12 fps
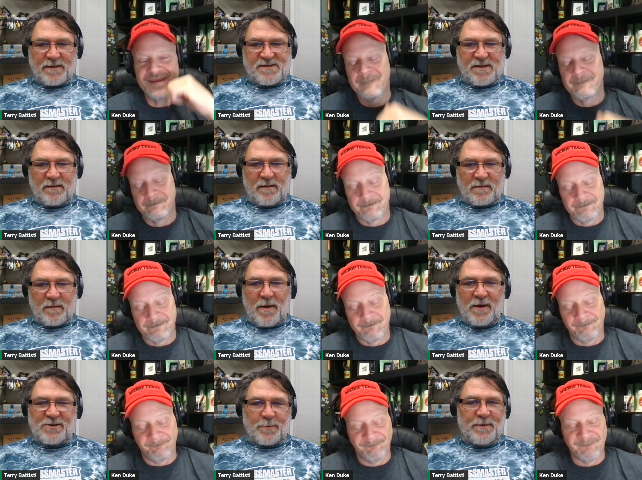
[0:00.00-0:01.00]
Speaker 1: they said that the
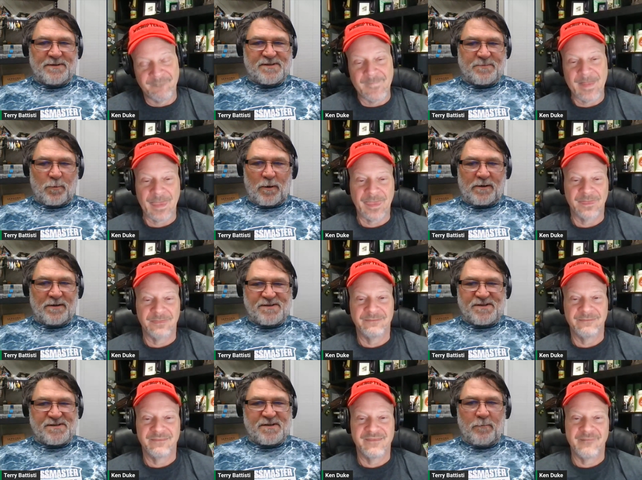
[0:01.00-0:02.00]
measurements weren't
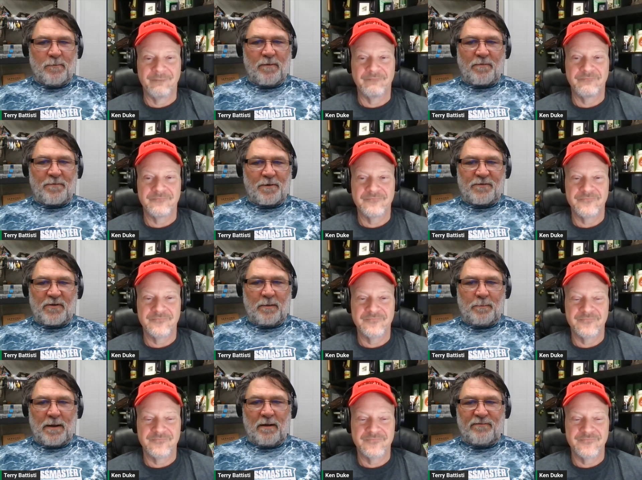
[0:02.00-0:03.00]
consistent with a
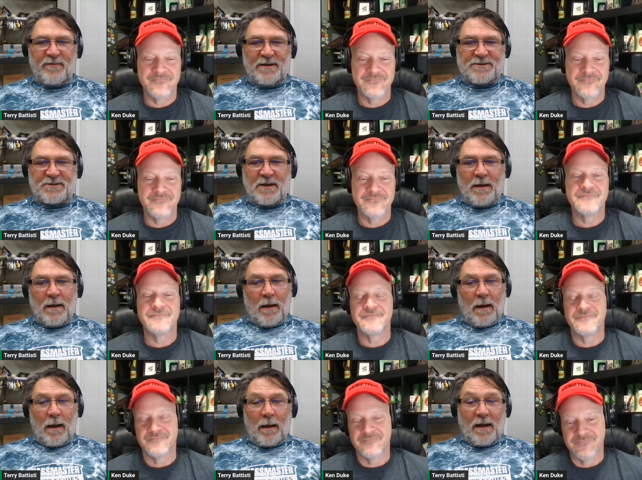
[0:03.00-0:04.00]
13 pound fish,
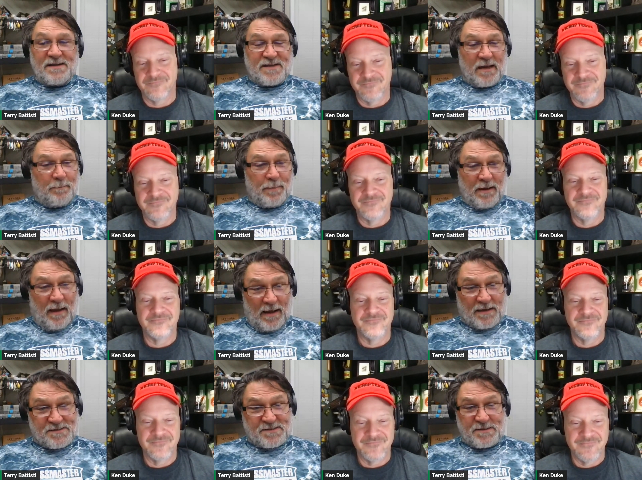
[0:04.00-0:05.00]
and I say
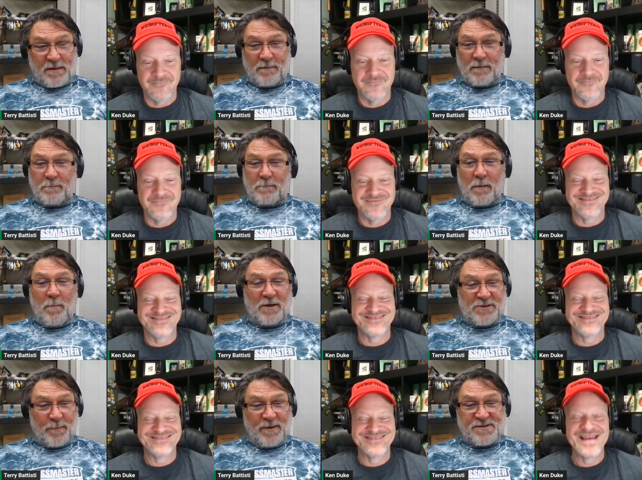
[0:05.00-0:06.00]
BS. The the
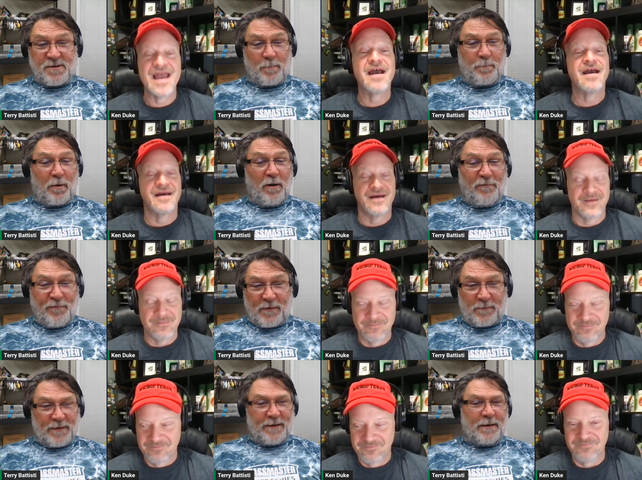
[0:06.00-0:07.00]
measurements are
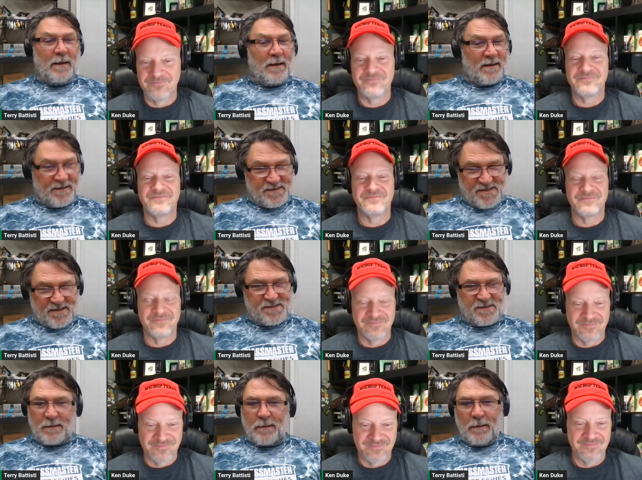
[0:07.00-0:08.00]
perfectly
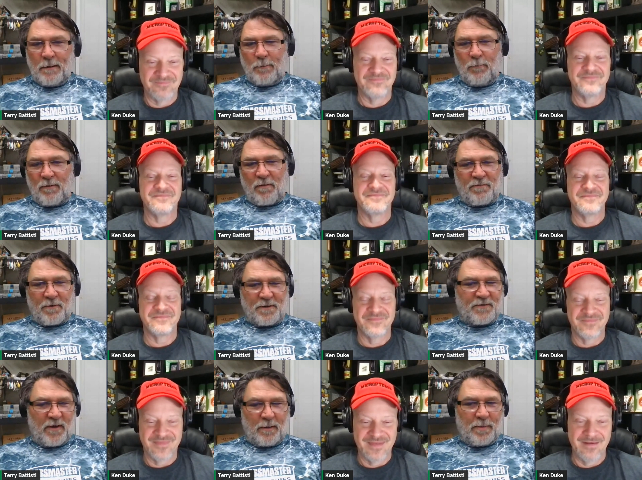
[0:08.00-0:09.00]
consistent with a
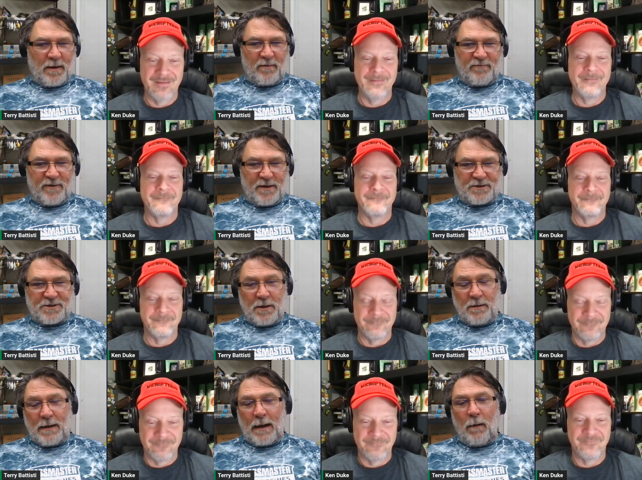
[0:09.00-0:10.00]
13 pound fish.
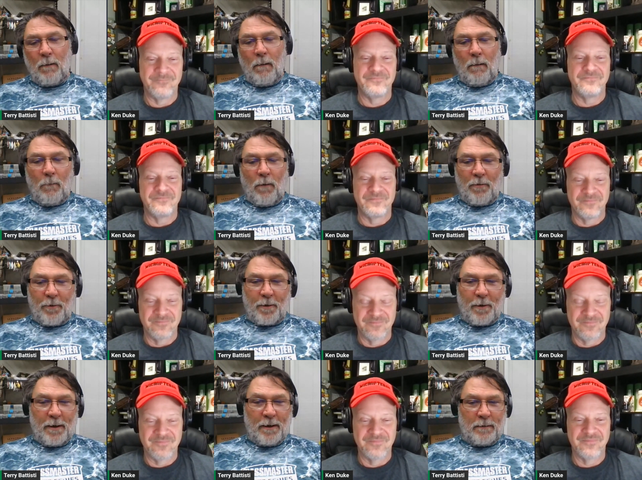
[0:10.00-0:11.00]
Now
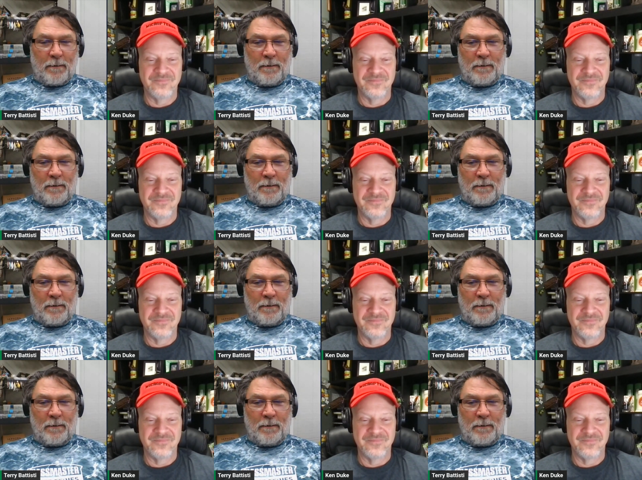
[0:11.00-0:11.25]
whether it